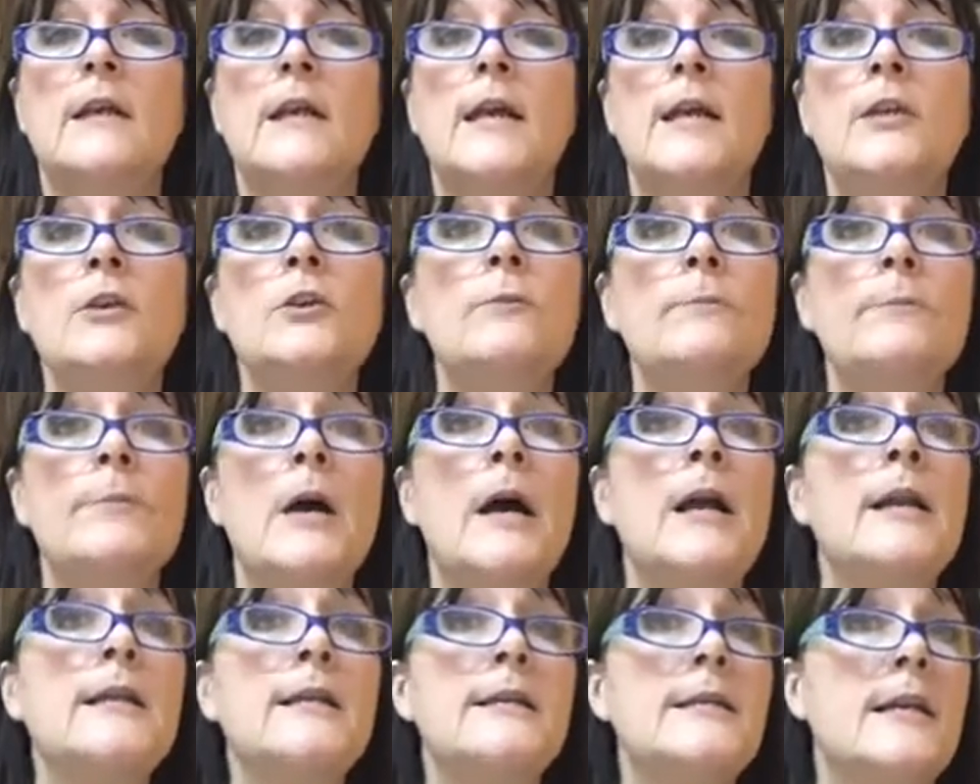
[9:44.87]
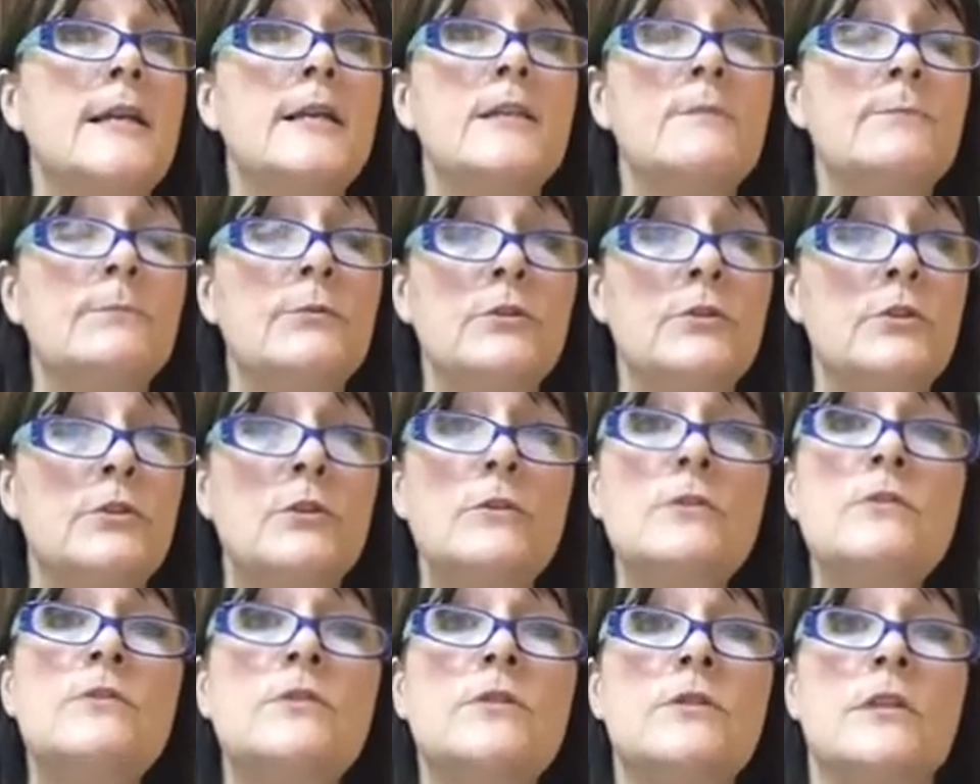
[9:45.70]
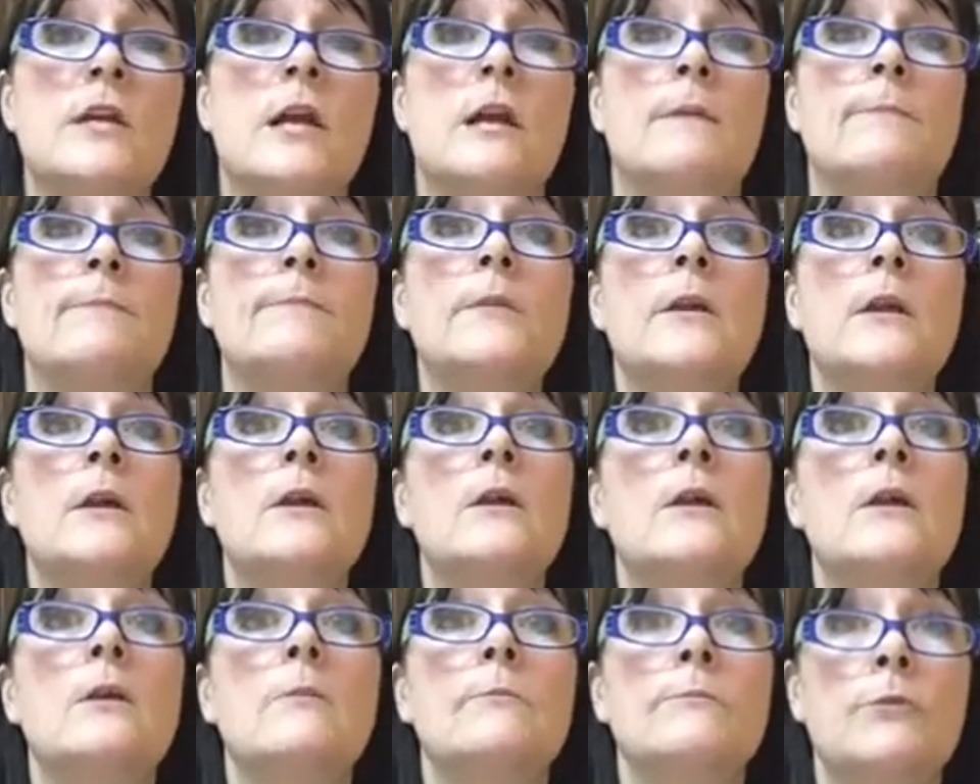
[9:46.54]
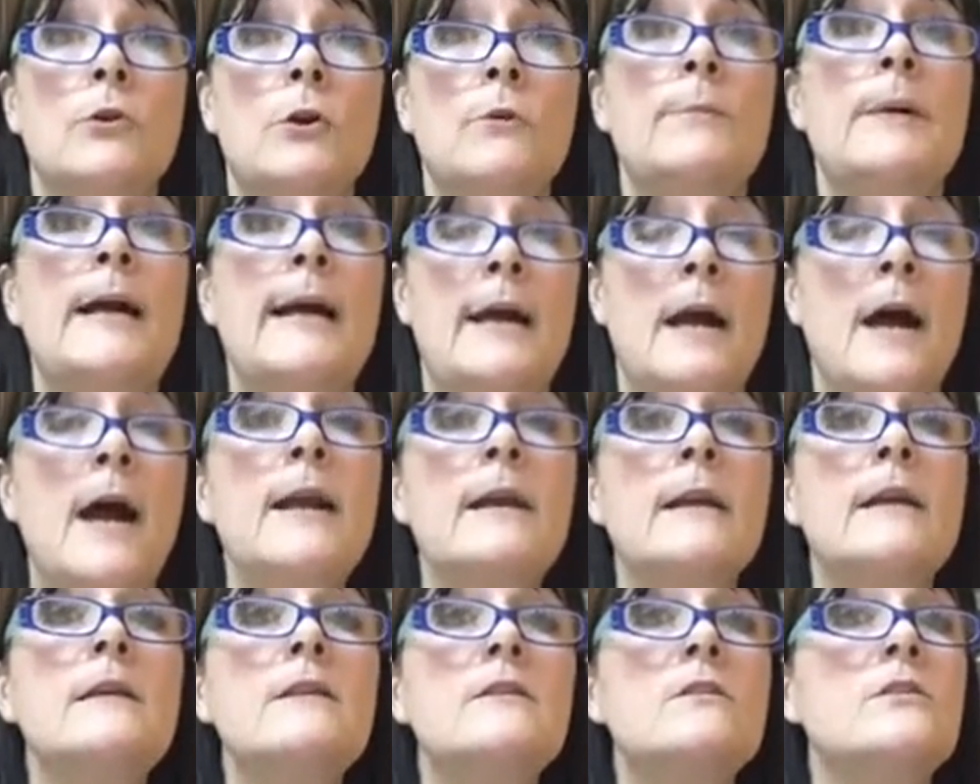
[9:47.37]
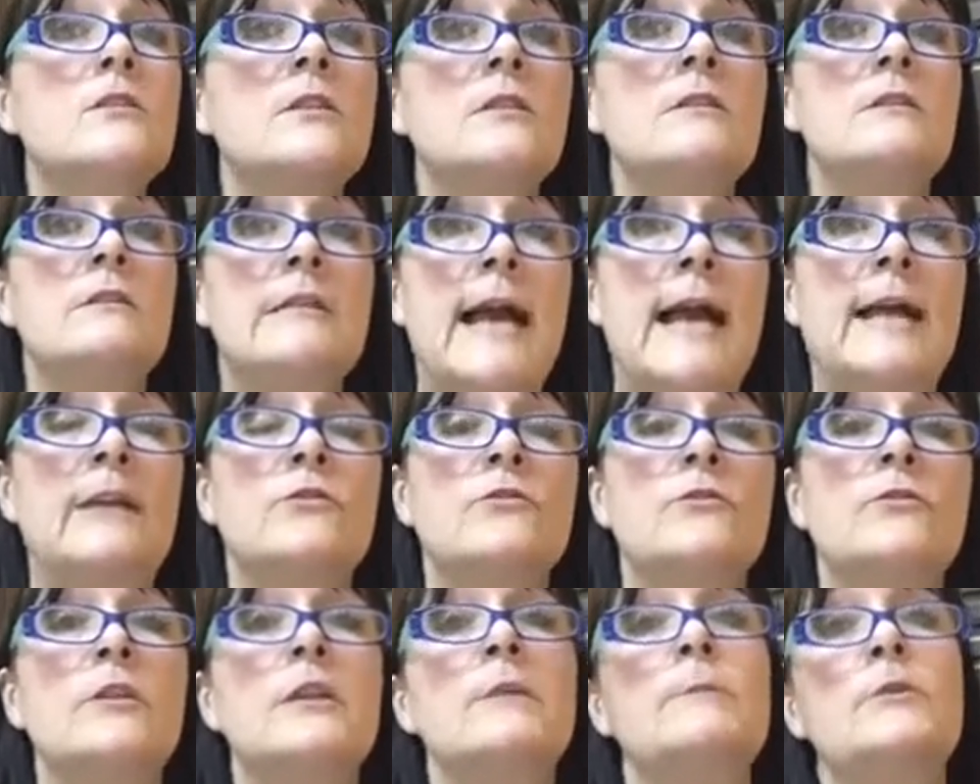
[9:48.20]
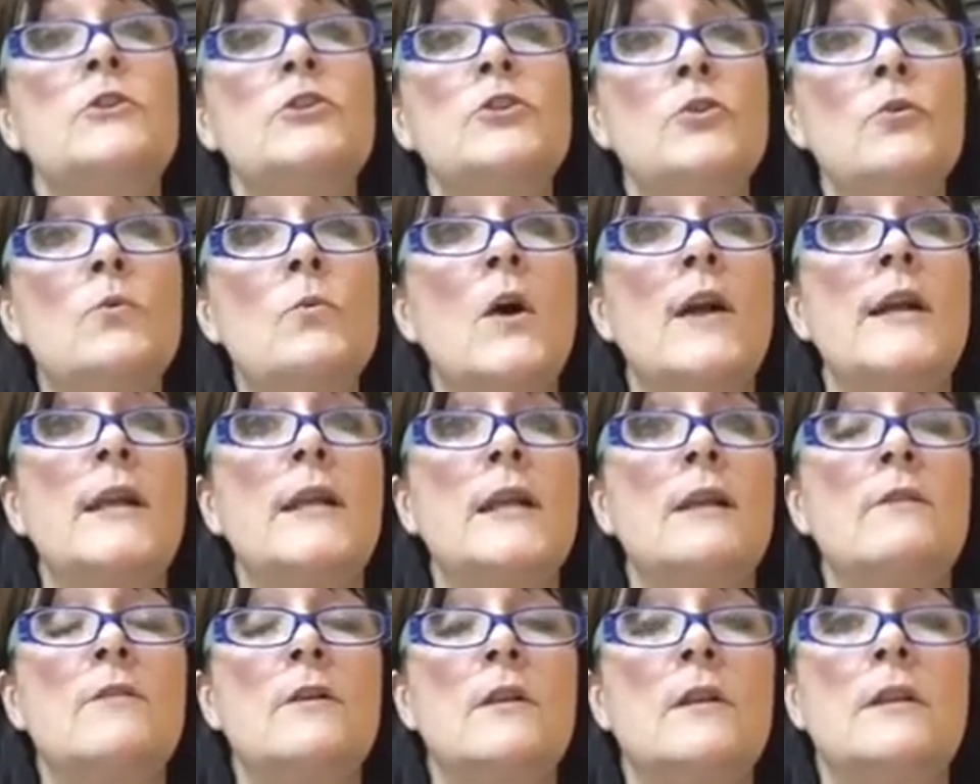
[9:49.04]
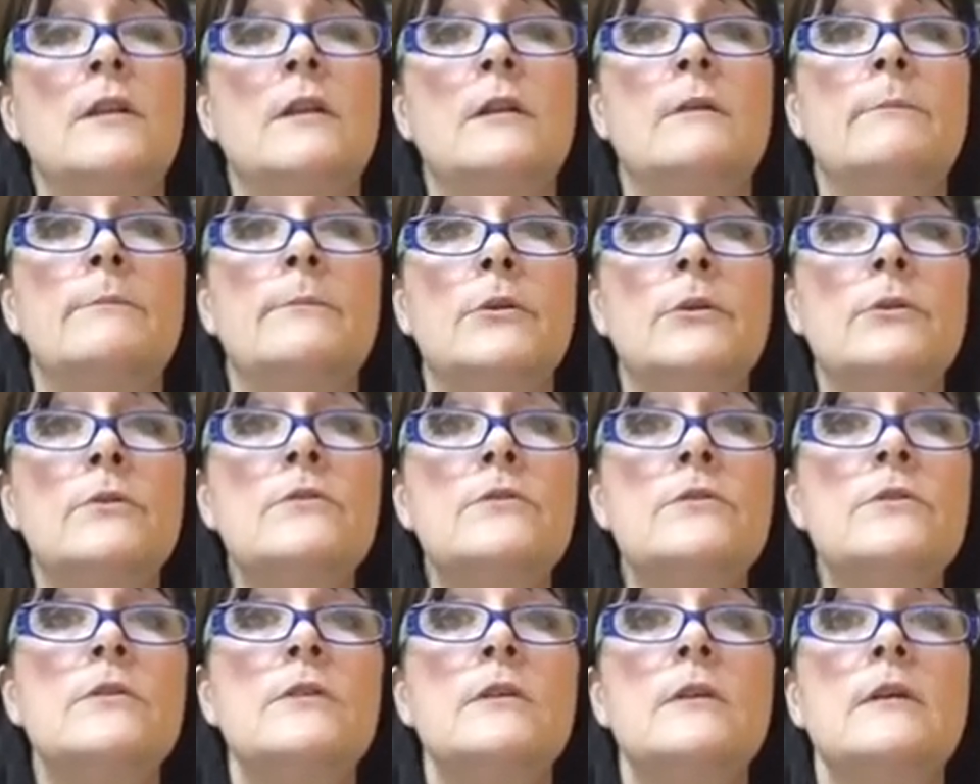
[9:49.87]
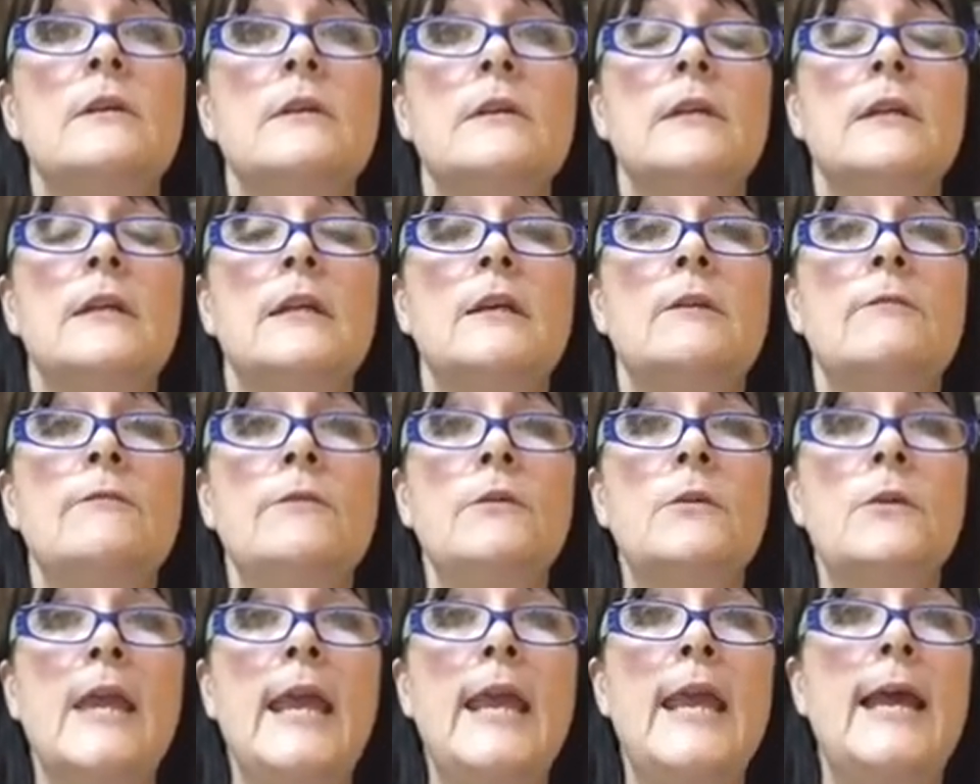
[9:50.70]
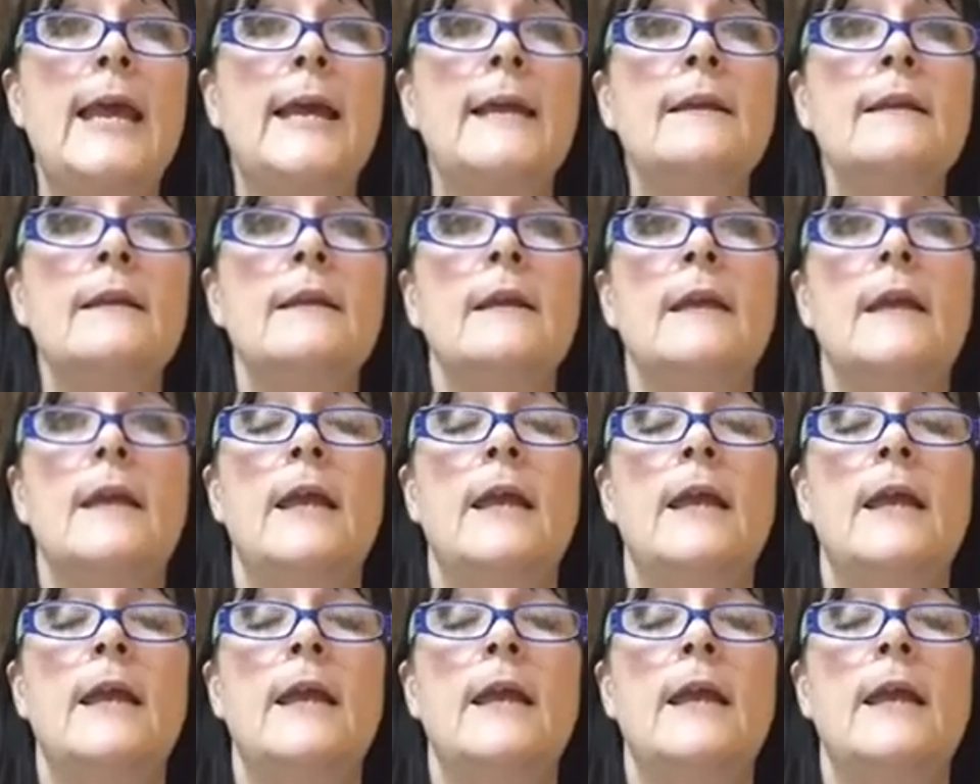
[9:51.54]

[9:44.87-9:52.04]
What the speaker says: And your body does produce some probiotics just naturally, but you want to give it a little boost if you can.